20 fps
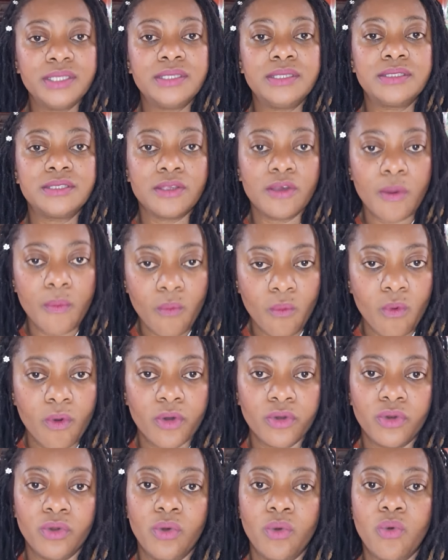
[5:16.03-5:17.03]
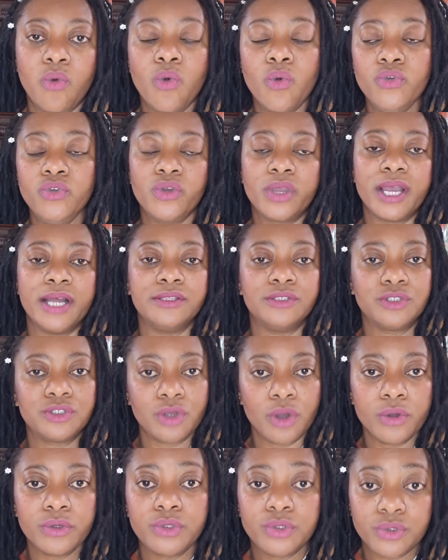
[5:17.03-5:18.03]
someone who you can
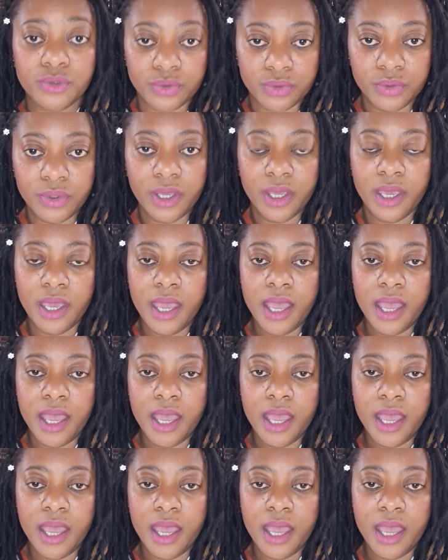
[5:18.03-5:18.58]
talk to